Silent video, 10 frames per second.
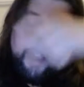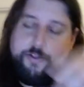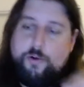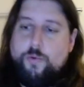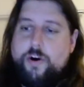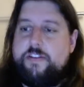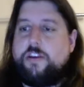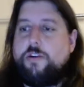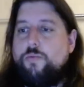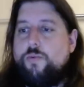the one that
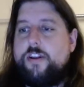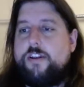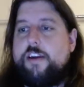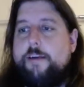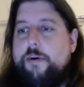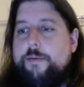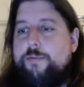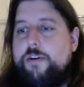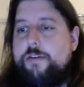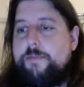you wouldn't come up
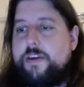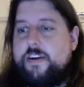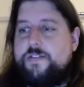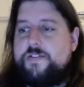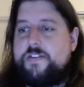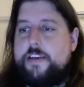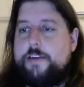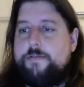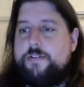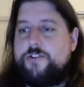with because
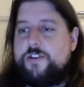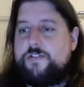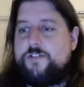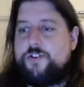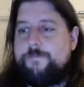it was just